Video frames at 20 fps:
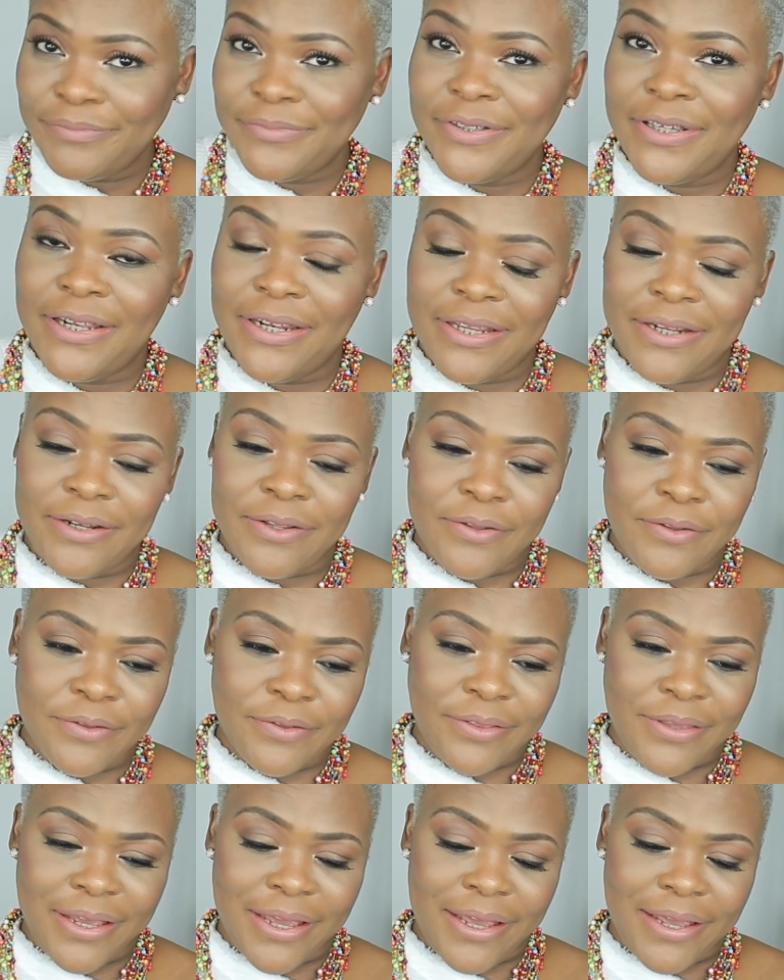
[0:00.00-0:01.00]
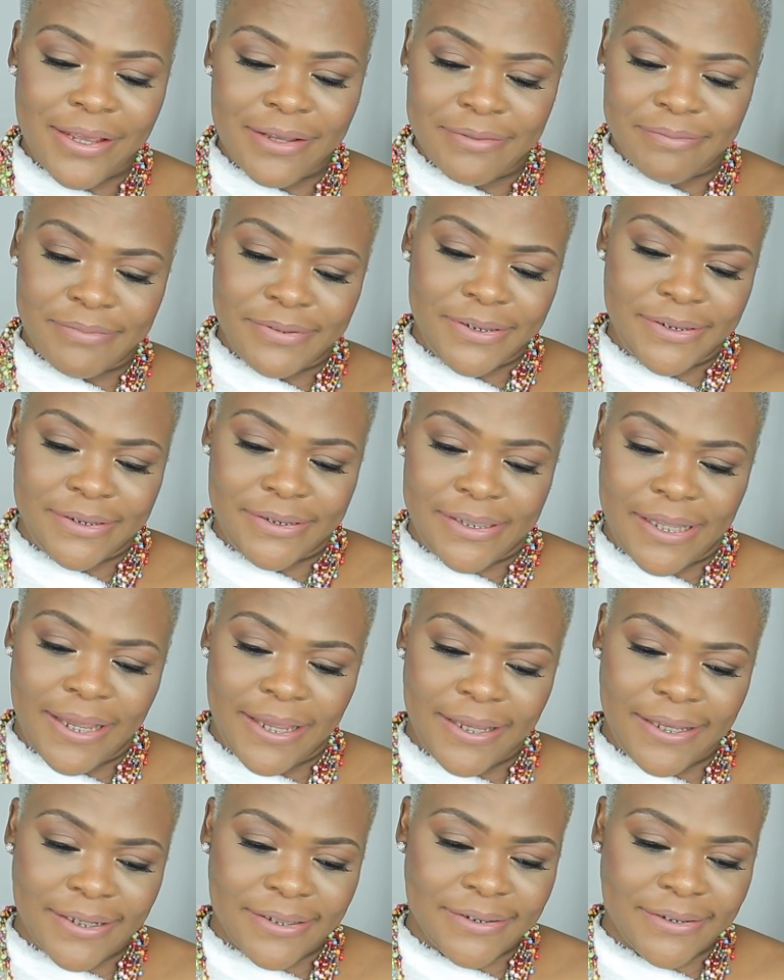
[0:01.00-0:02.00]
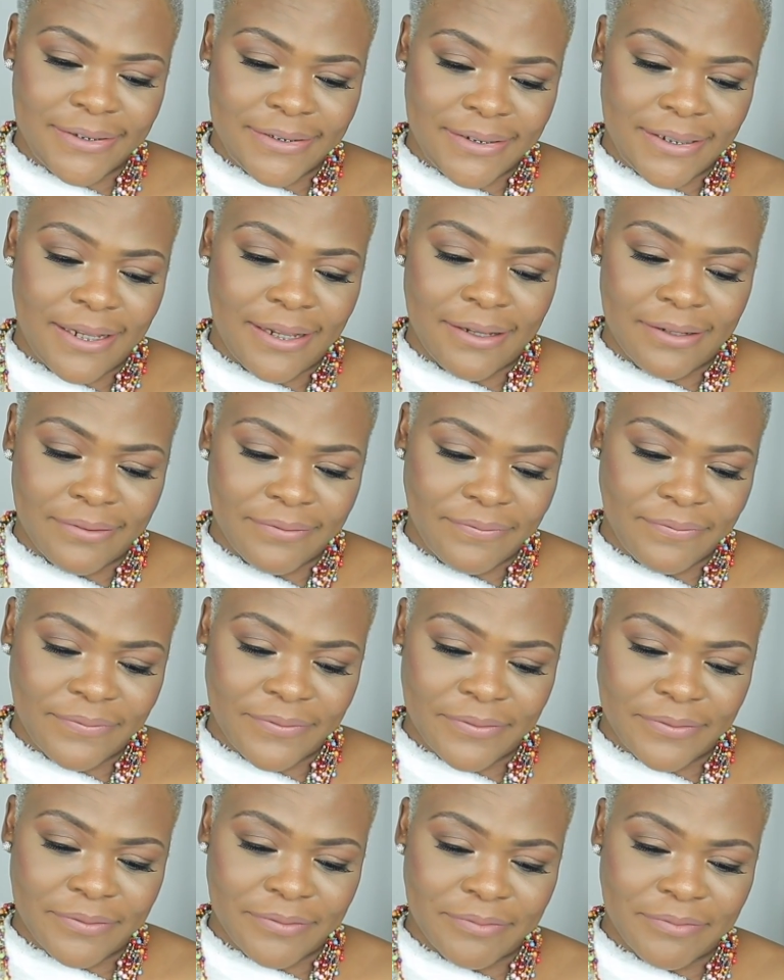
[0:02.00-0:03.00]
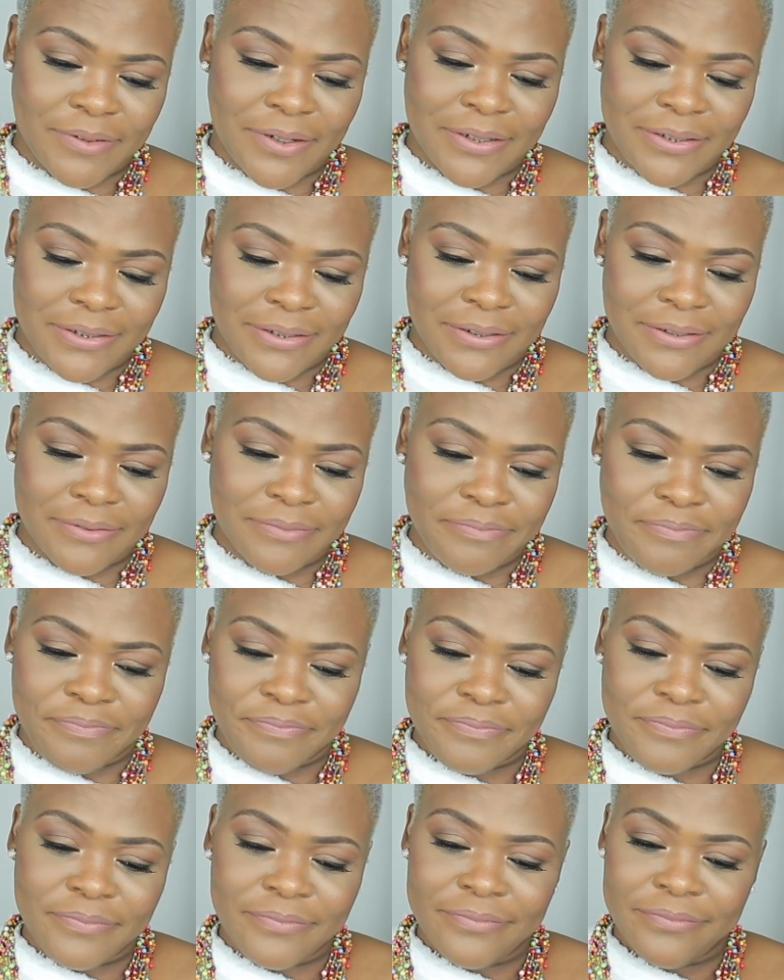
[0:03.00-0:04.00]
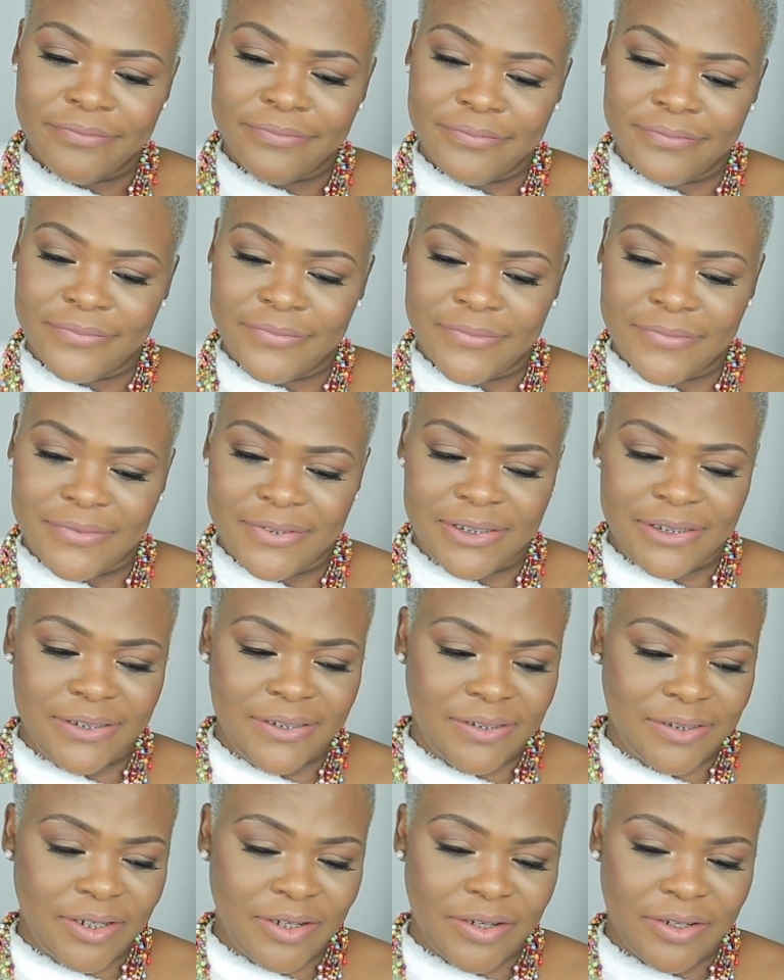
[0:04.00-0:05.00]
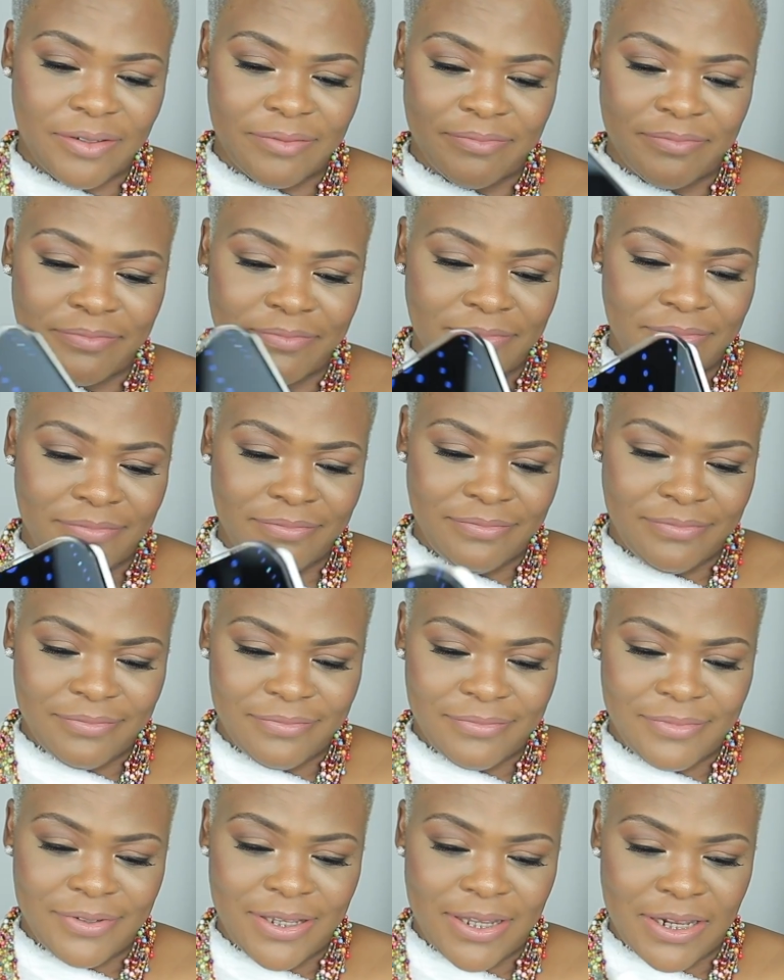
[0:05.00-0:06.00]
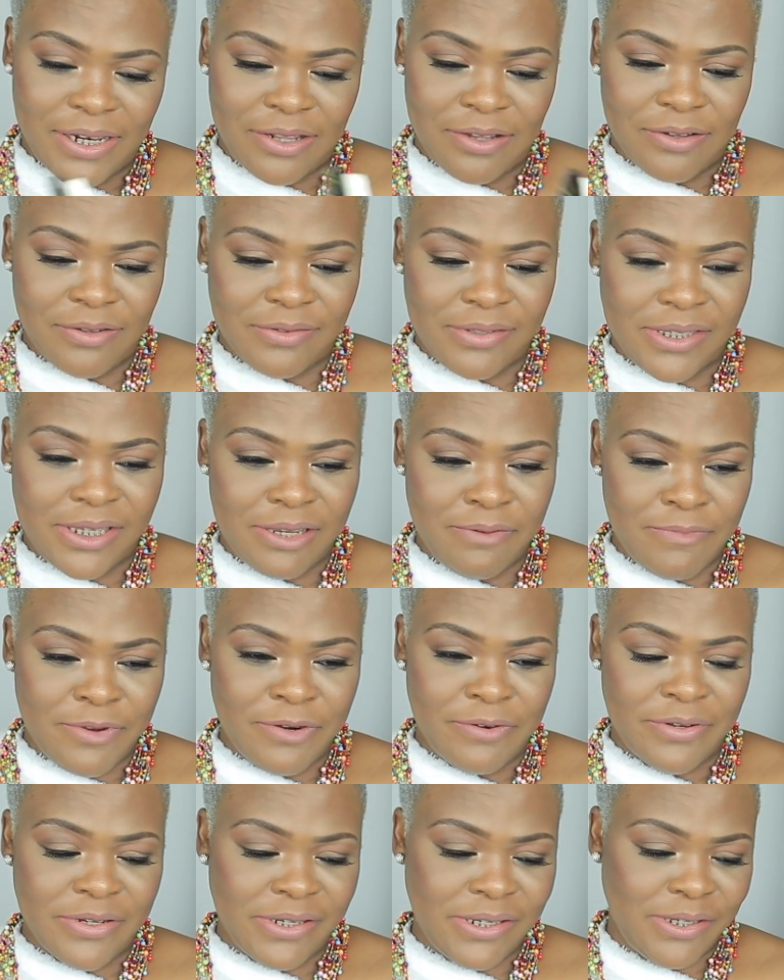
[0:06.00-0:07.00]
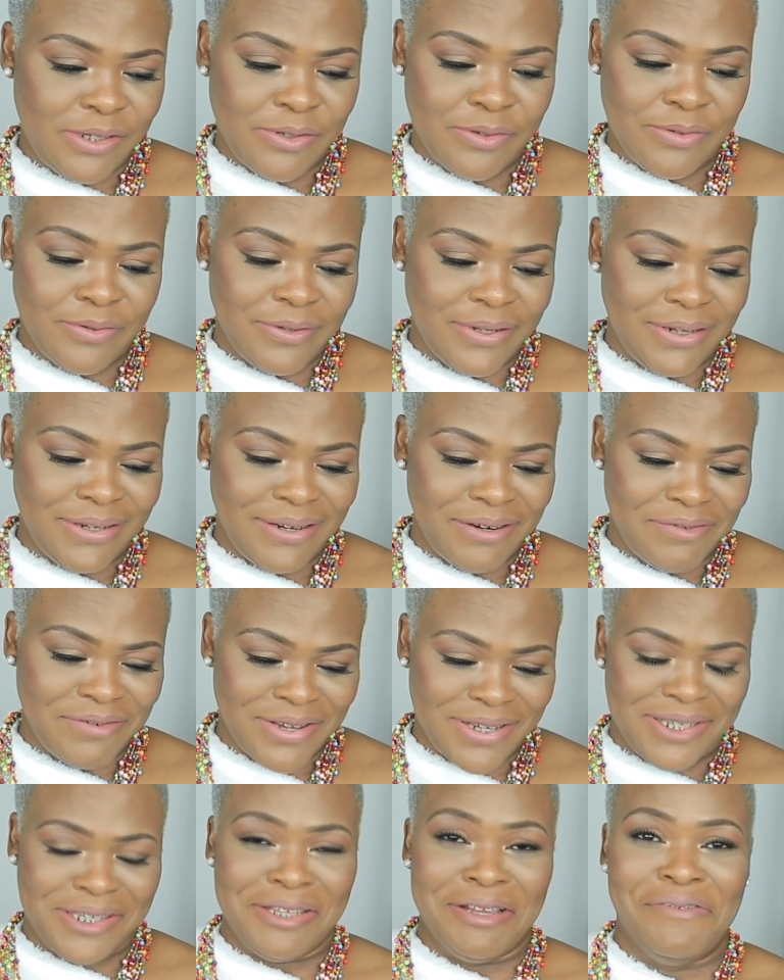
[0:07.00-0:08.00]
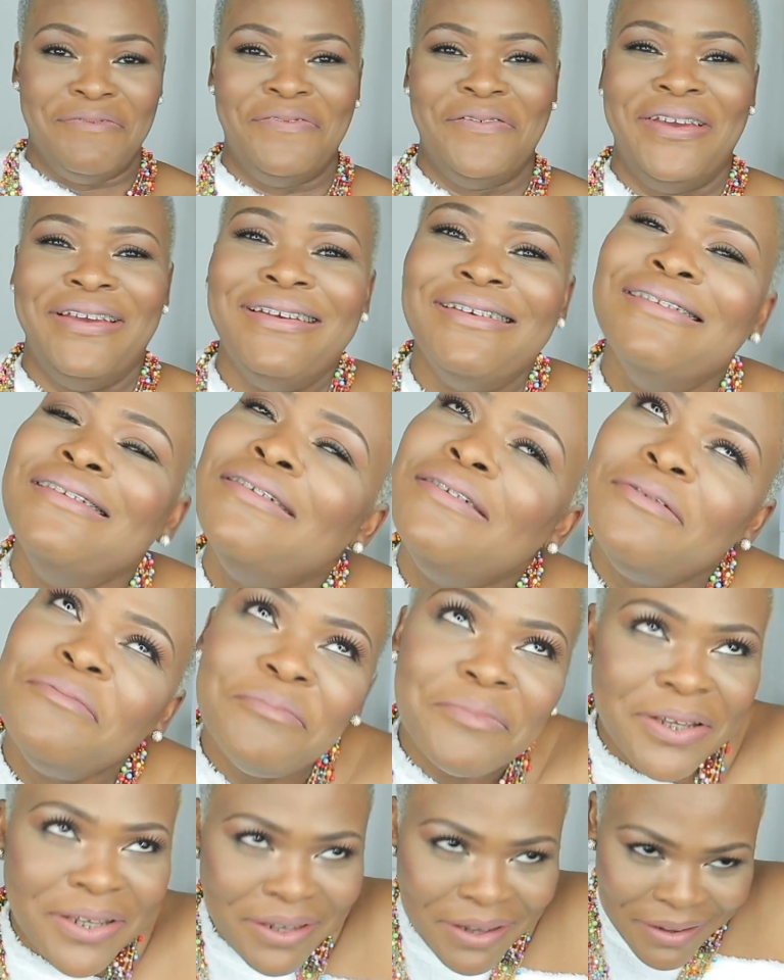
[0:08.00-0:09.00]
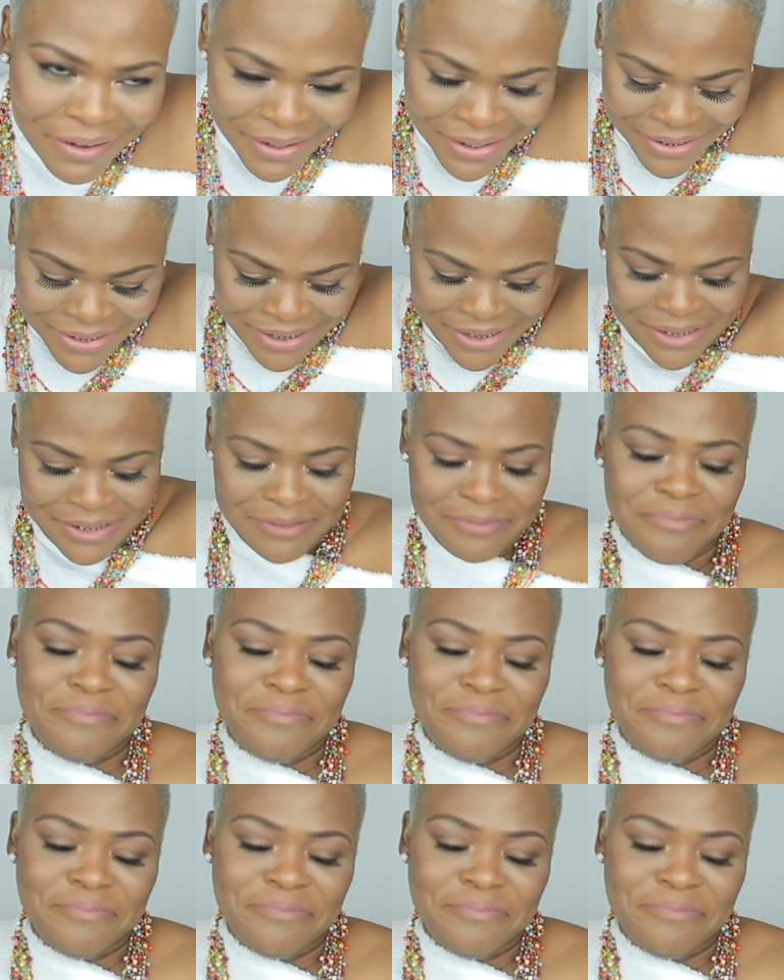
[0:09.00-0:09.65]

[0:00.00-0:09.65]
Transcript: Eating all that steak and stuff or whatnot, dessert, you know, tiramisu and the rest of it. Oh my gosh.